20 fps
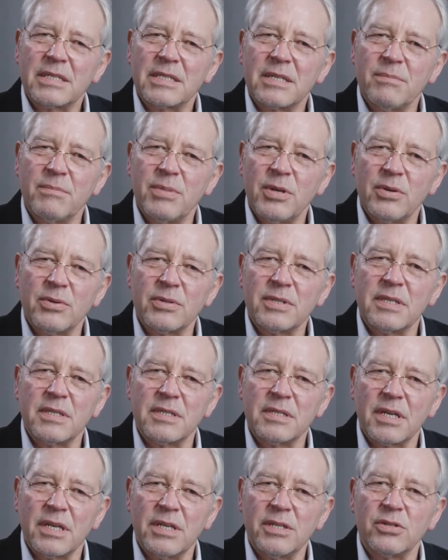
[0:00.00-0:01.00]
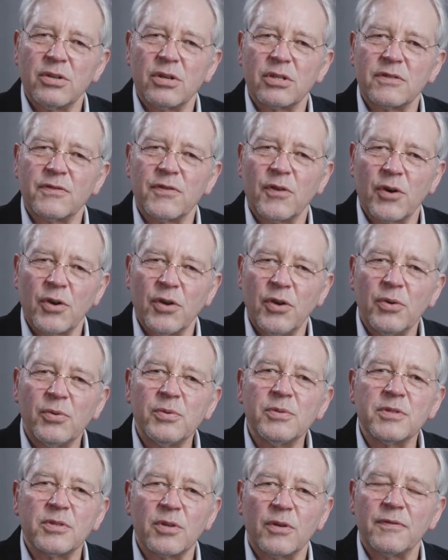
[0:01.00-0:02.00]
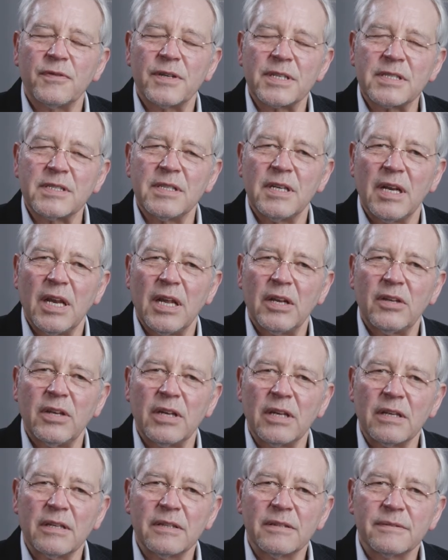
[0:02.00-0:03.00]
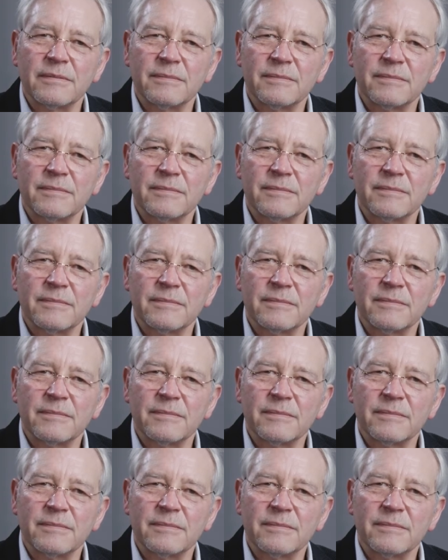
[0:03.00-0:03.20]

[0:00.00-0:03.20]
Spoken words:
symbiosis research for you so fascinating?